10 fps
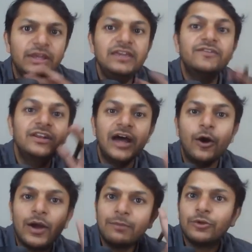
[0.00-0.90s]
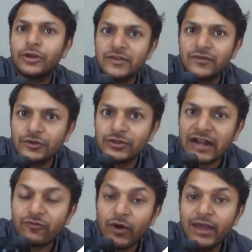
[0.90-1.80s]
Even now, I am not giving you
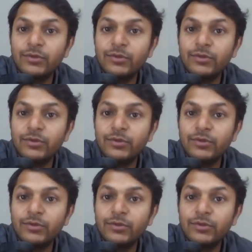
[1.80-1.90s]
that. Why?